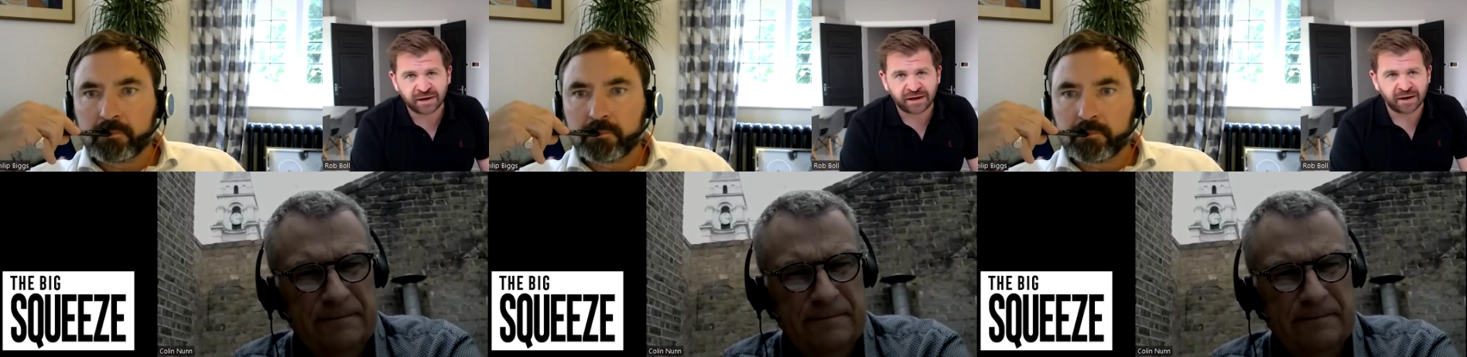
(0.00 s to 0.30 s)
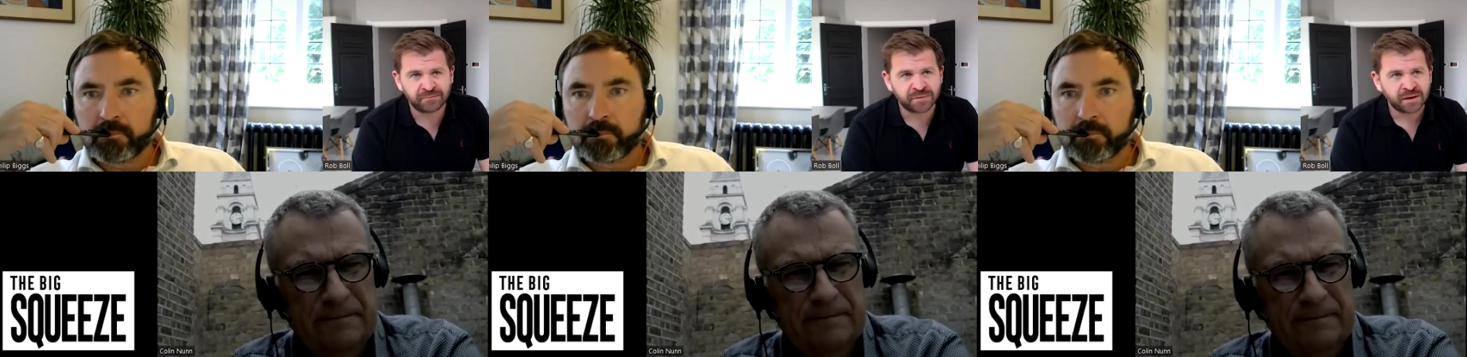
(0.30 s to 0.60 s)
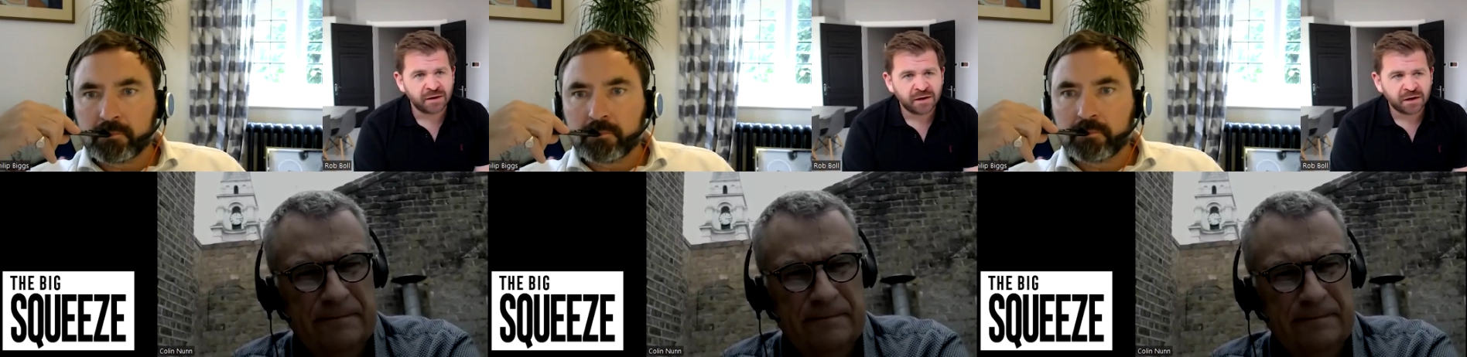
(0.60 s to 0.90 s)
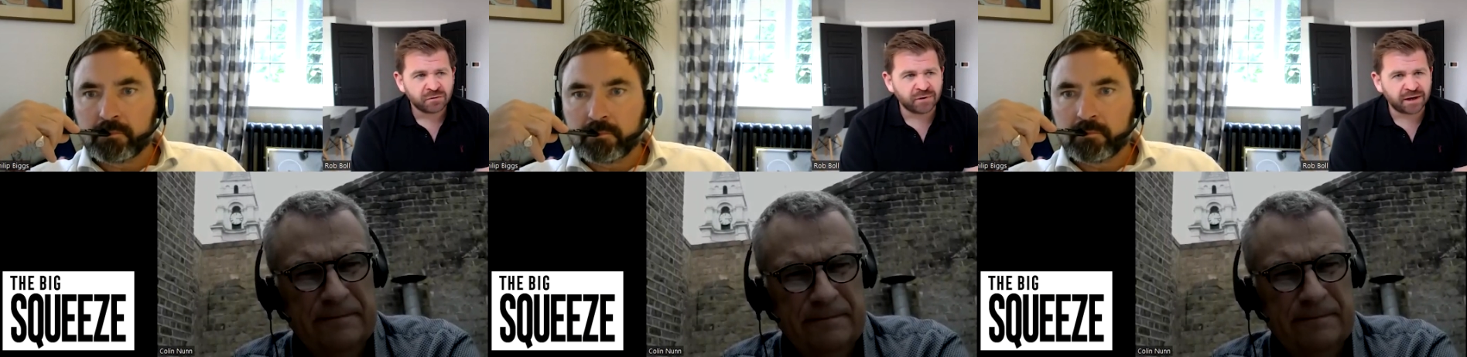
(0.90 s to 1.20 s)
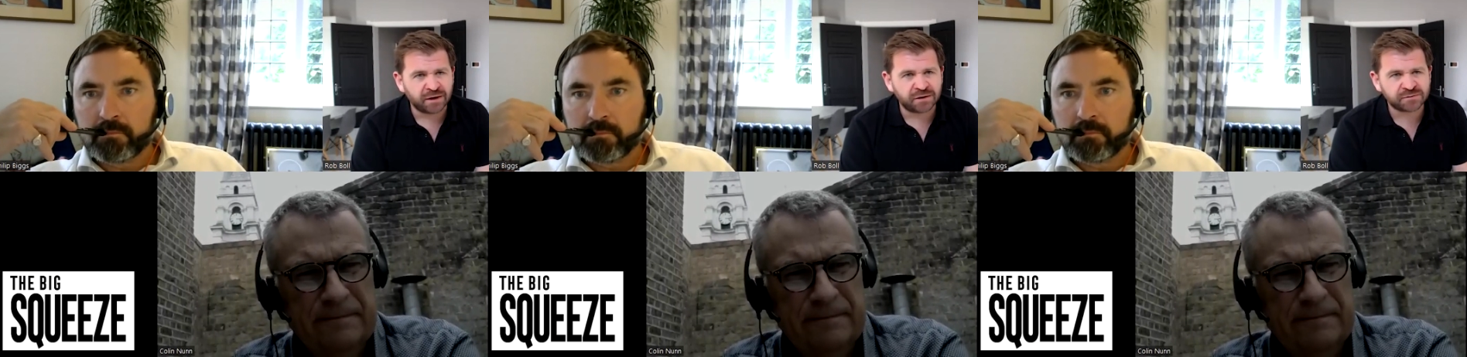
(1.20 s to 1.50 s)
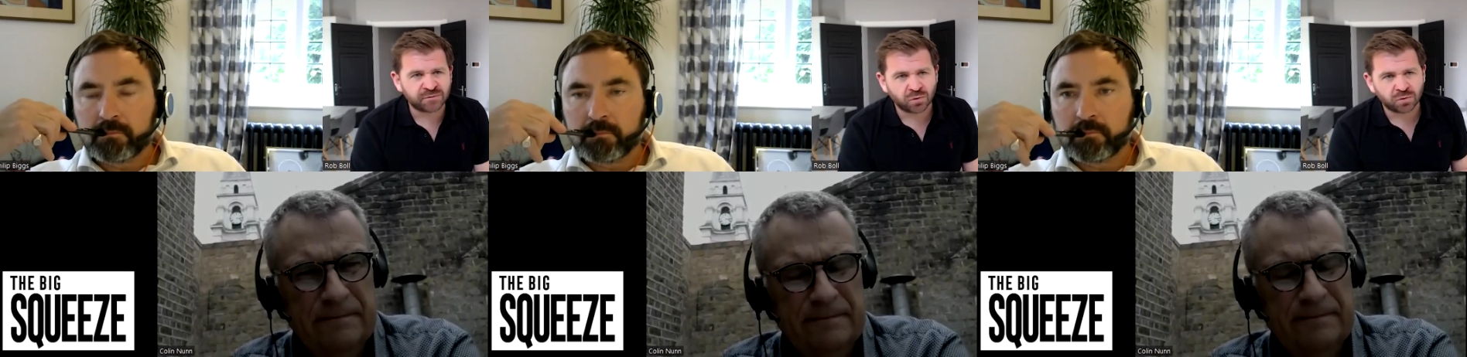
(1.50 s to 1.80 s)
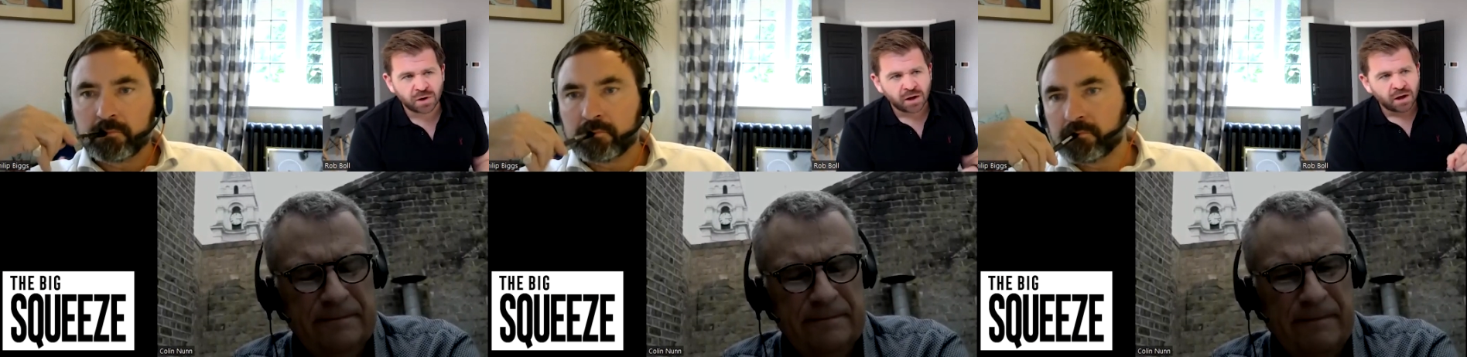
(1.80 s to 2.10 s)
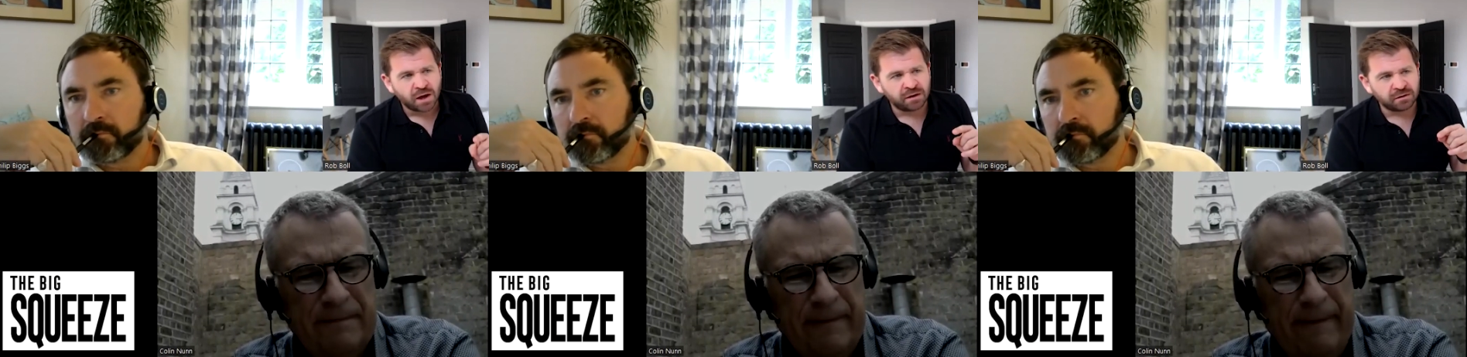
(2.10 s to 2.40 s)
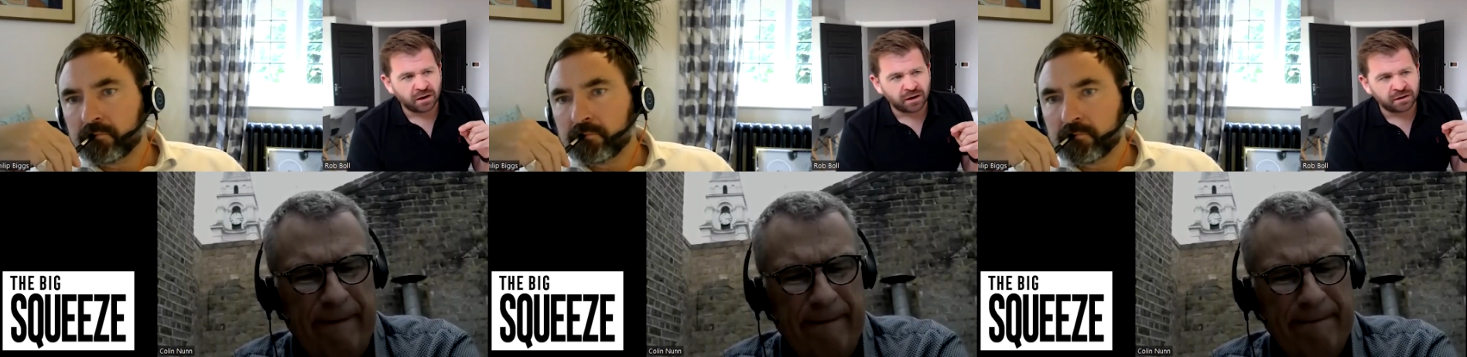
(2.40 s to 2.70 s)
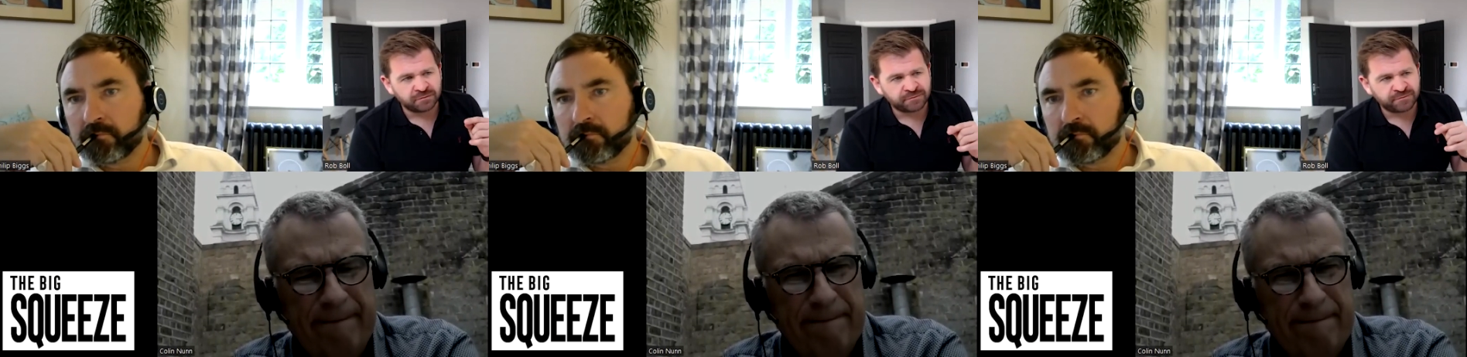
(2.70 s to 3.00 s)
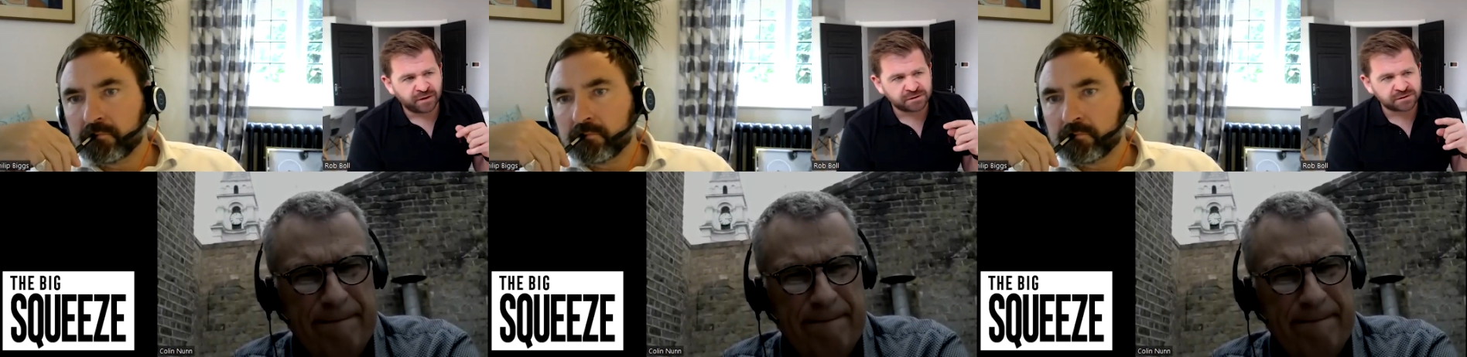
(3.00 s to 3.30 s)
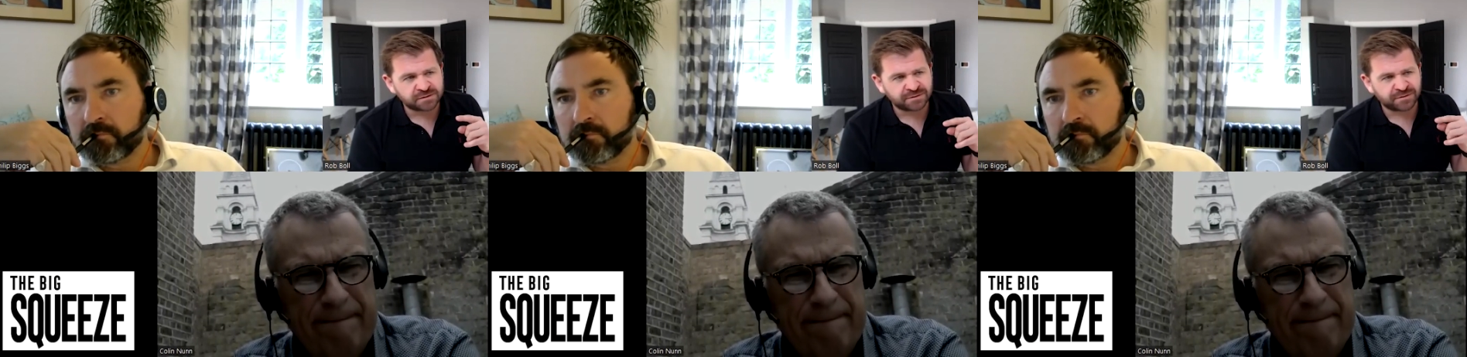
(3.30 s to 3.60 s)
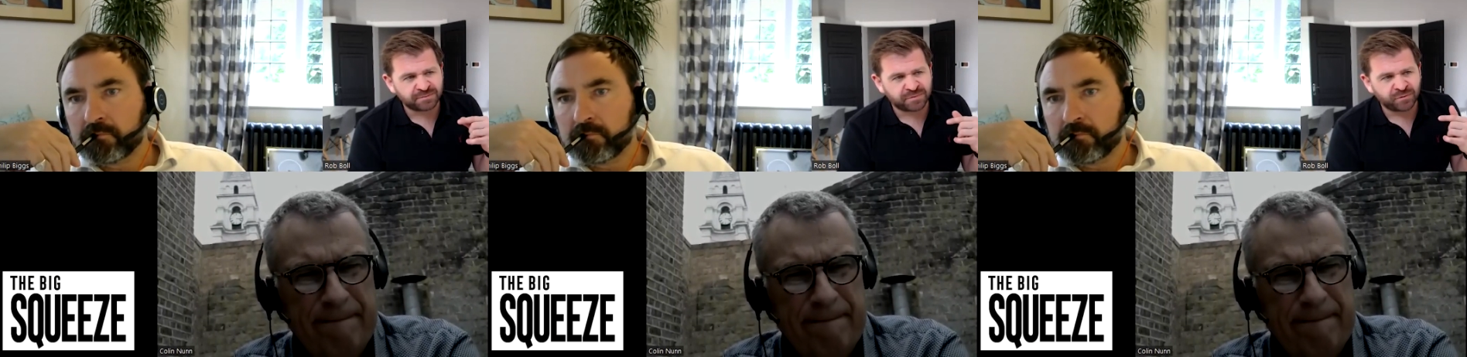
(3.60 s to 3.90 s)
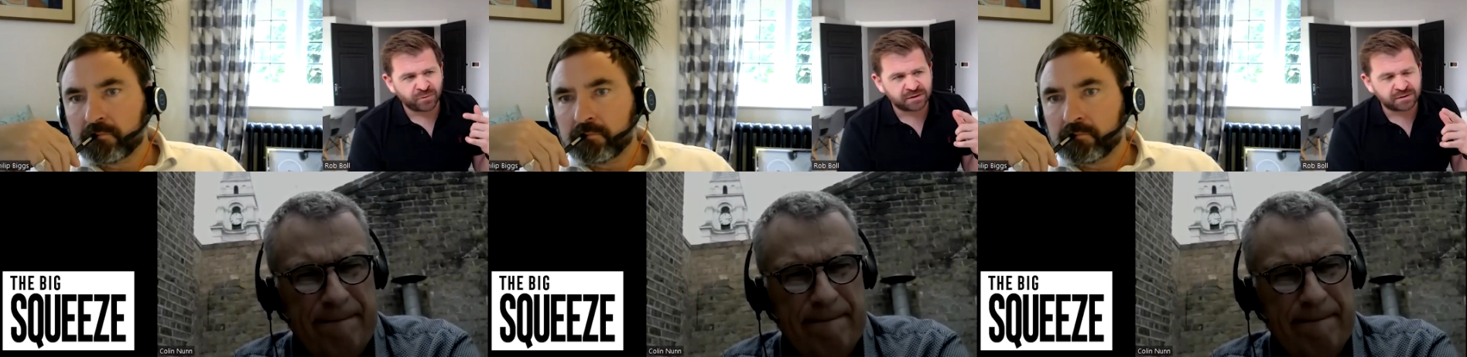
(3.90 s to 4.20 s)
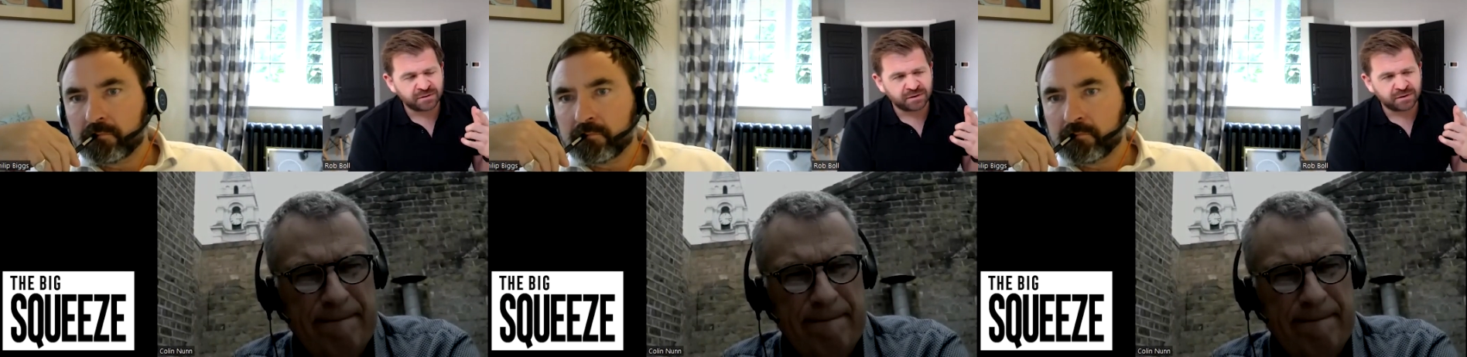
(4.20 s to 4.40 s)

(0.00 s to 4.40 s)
Speaker 1: really um really useful. And and Phil, just before we